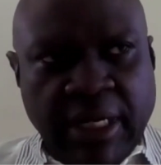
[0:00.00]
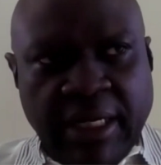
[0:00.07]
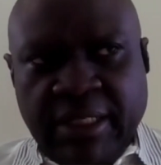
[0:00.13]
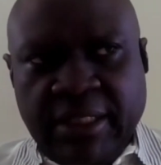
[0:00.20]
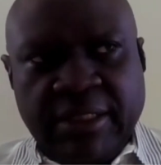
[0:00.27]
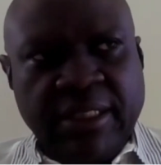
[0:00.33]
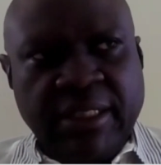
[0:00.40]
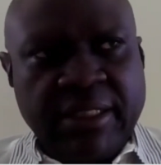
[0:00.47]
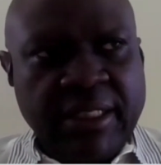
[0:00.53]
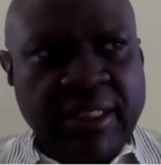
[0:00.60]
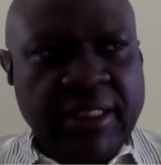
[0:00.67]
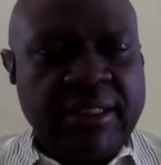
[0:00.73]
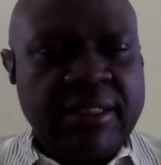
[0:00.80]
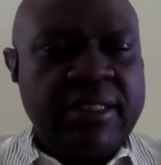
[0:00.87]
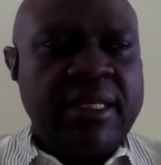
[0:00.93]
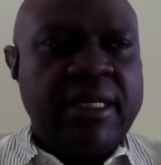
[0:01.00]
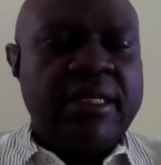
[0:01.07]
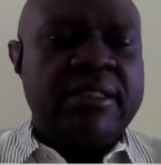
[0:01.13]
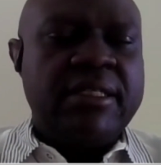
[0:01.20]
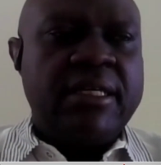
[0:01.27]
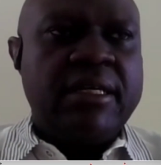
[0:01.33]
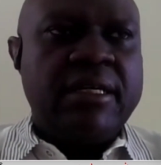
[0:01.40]
other diseases
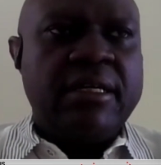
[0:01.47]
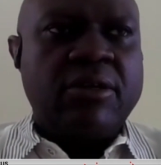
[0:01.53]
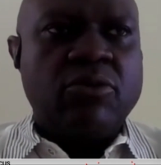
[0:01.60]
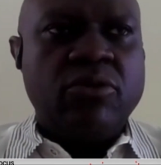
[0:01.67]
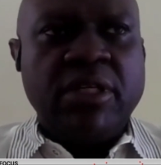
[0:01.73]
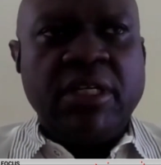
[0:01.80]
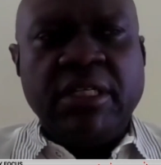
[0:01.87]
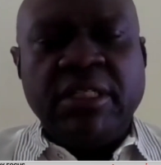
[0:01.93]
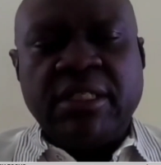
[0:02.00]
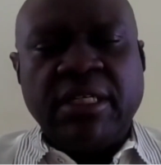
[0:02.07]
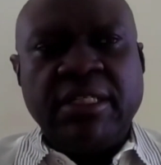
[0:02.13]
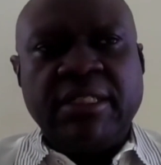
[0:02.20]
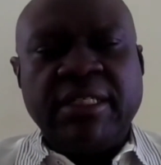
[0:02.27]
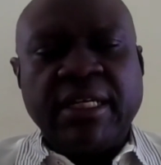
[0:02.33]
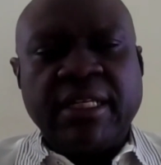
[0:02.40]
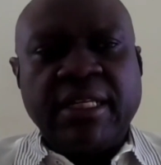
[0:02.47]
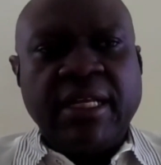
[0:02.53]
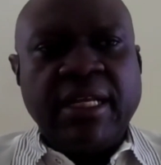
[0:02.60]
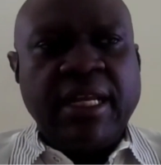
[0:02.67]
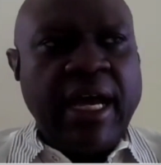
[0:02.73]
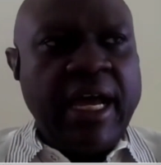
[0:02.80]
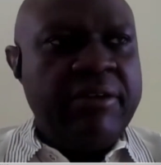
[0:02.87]
that could easily take
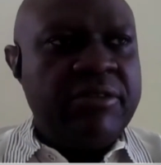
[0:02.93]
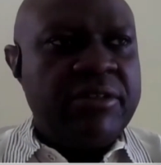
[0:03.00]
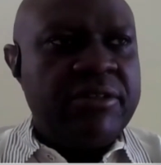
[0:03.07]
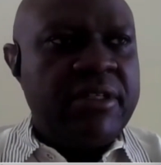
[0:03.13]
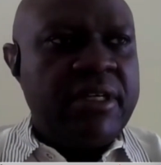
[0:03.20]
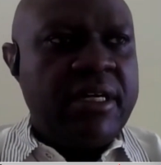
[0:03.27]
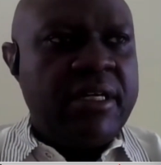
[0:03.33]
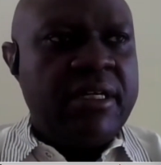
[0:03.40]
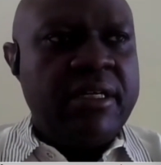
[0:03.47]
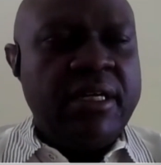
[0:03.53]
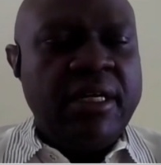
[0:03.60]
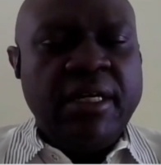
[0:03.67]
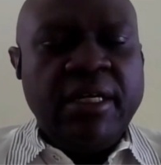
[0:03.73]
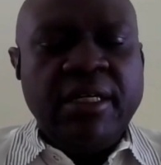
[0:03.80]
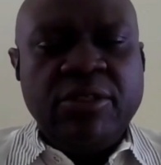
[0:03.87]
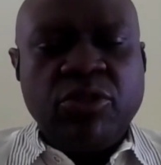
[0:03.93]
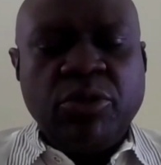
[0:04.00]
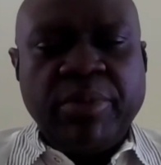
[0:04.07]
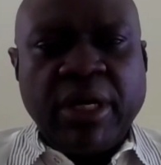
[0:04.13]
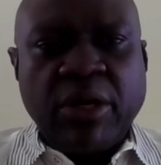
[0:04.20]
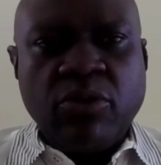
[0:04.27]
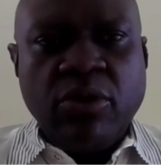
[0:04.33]
their lives,
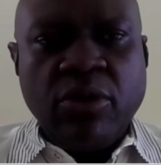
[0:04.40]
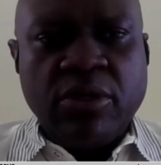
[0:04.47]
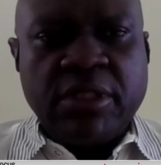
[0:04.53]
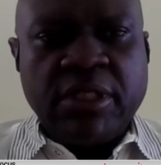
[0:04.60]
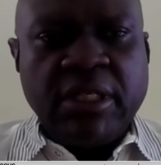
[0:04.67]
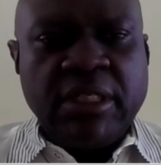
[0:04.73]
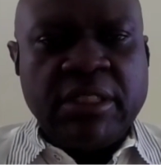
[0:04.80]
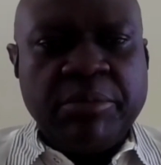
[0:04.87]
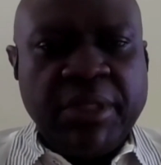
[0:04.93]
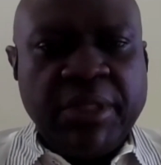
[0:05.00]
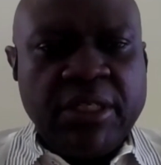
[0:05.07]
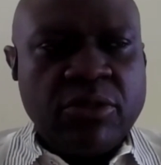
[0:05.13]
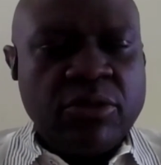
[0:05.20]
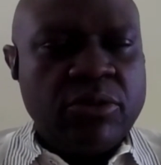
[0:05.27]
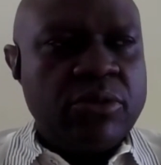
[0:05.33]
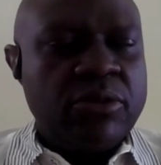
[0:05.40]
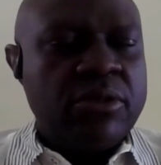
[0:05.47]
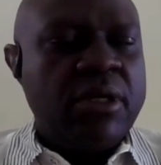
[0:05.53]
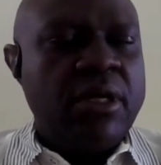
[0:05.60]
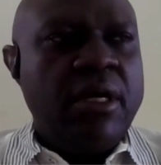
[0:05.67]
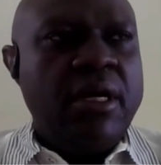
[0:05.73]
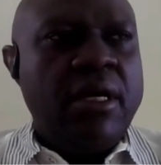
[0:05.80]
tuberculosis,
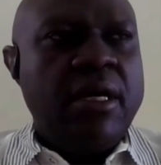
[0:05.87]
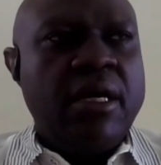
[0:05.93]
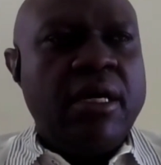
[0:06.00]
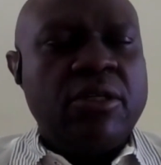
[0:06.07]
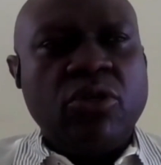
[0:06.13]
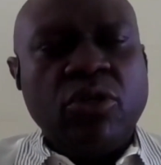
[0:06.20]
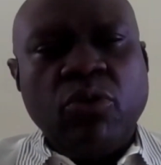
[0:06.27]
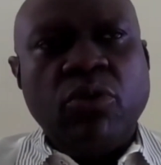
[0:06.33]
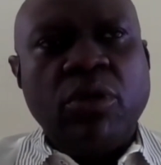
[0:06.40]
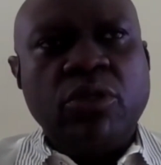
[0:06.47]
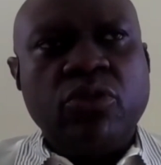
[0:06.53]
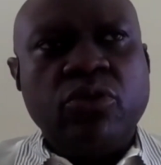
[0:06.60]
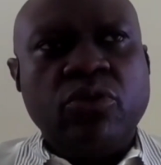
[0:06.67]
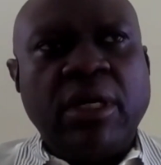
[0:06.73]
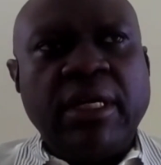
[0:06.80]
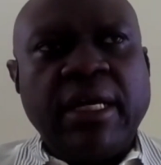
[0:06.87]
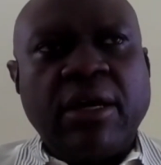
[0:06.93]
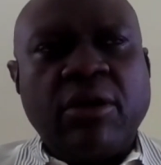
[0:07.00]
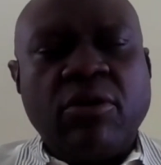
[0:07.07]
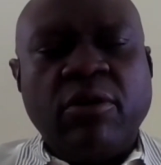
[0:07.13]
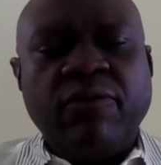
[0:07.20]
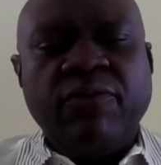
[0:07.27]
measles. So you want to, and
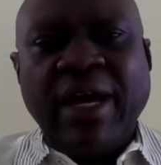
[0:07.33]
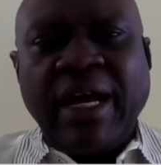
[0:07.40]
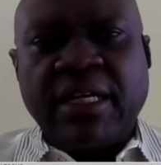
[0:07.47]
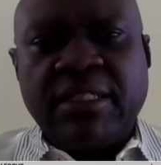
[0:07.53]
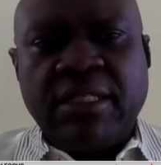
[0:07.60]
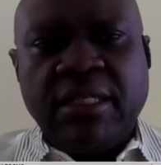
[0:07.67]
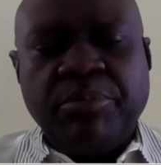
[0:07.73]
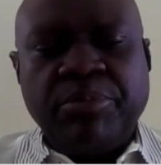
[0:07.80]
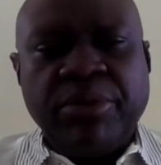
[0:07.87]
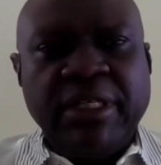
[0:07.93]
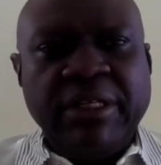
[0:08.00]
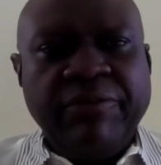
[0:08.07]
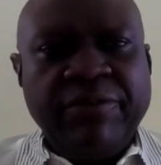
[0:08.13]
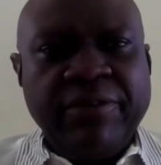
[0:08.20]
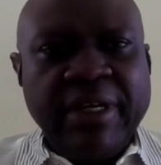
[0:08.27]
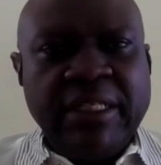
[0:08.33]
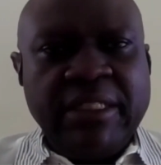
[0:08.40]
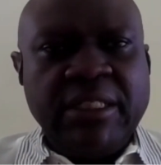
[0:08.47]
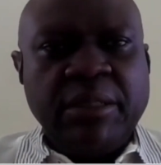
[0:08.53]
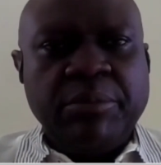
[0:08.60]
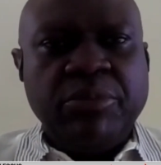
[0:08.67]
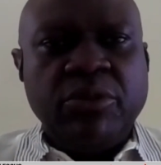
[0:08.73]
they're called vaccine
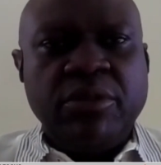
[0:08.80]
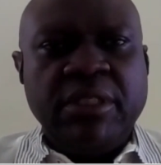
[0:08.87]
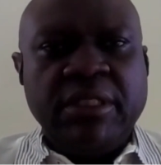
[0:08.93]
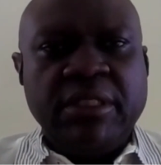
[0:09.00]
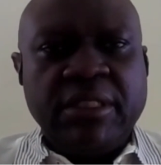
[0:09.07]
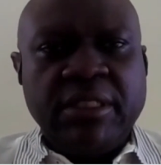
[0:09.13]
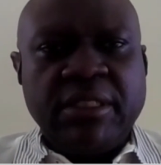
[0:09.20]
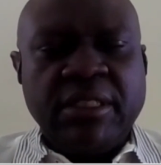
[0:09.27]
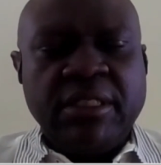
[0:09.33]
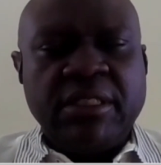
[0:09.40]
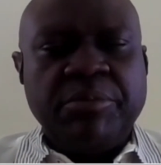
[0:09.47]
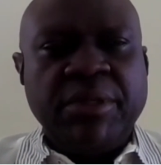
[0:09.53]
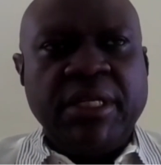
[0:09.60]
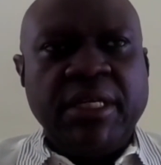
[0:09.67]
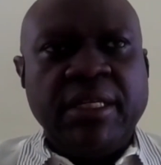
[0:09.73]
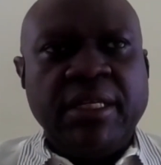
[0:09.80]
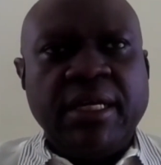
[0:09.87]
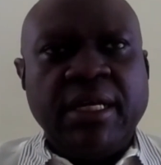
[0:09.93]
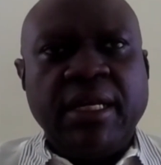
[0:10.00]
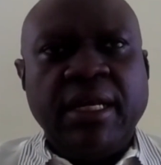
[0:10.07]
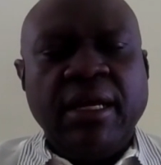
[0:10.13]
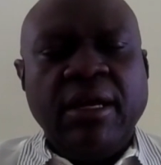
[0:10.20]
preventable diseases, meaning
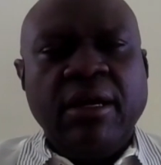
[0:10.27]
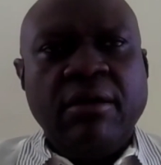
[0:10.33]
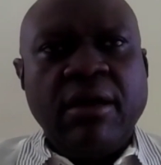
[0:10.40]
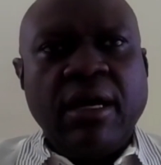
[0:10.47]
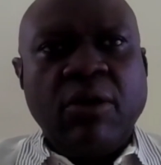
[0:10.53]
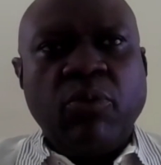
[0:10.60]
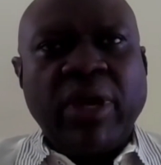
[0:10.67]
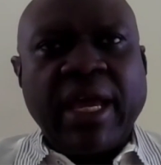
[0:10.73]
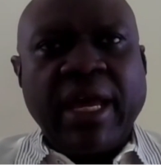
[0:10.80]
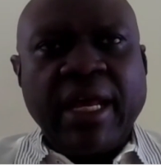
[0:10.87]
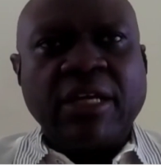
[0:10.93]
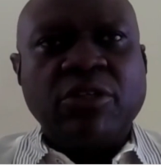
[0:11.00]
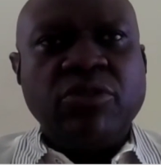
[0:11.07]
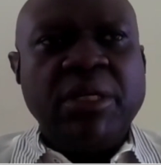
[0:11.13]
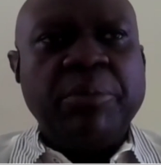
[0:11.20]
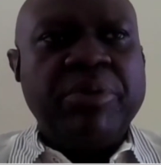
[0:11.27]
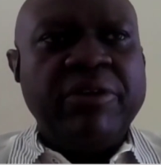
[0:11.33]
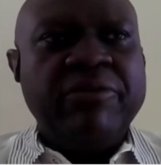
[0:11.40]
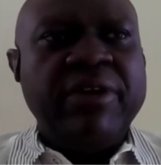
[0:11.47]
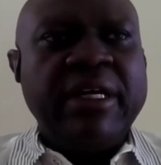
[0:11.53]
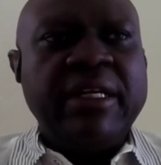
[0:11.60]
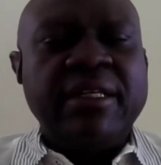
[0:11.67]
that we can actually
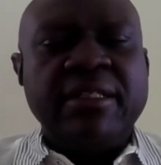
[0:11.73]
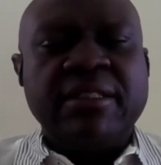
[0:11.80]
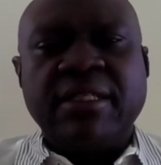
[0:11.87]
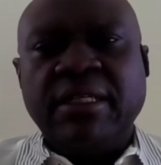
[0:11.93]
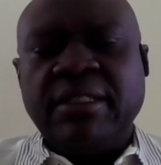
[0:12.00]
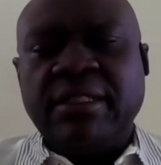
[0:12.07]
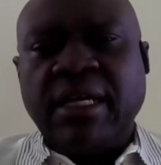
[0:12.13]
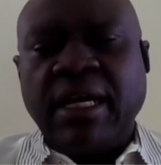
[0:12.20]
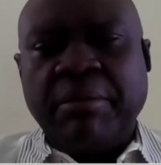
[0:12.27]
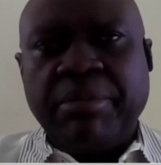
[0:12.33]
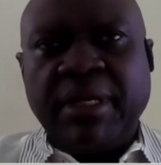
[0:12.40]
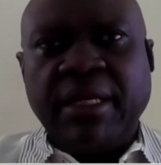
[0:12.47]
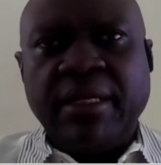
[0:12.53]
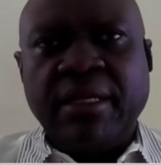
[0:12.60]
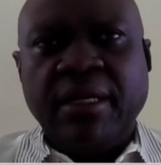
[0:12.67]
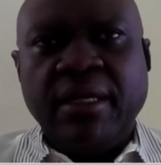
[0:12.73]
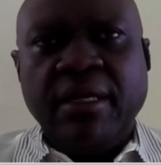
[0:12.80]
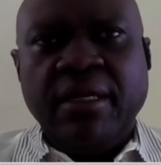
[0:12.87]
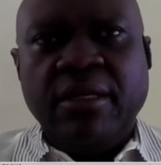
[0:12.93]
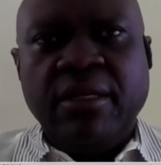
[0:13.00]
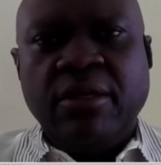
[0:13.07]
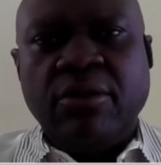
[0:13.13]
prevent these things happening,
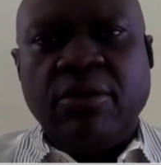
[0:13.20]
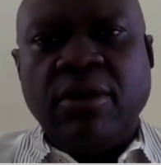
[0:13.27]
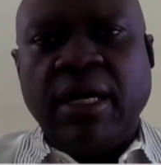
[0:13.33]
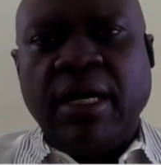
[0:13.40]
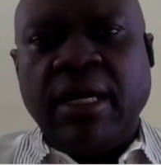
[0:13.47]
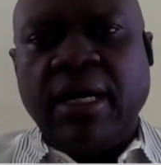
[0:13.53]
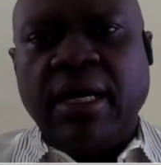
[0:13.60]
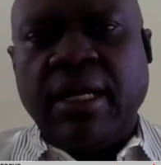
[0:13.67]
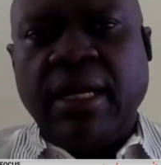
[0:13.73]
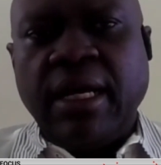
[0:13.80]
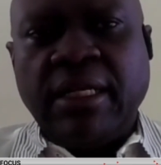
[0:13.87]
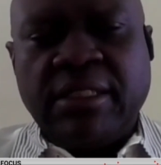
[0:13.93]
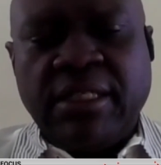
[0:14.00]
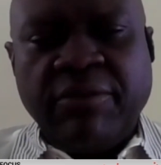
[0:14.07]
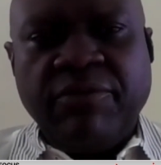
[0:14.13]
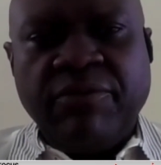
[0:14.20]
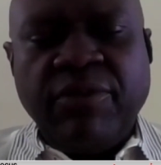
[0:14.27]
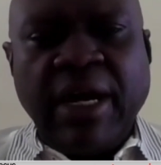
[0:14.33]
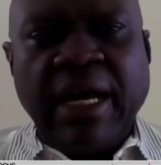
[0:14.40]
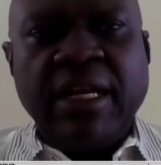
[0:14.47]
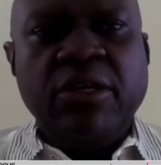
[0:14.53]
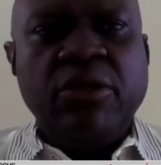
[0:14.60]
and that's the
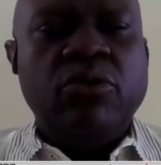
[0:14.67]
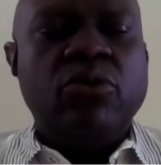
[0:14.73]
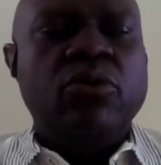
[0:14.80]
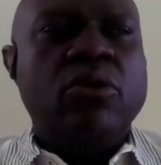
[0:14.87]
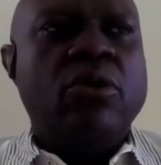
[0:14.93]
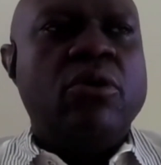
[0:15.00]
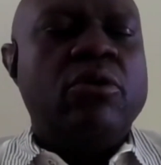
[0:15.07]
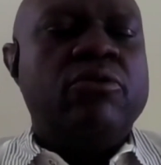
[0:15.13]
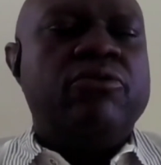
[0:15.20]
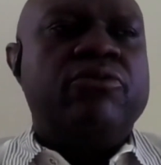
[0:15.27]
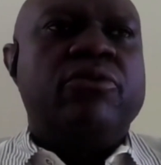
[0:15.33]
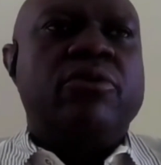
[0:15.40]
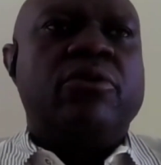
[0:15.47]
value of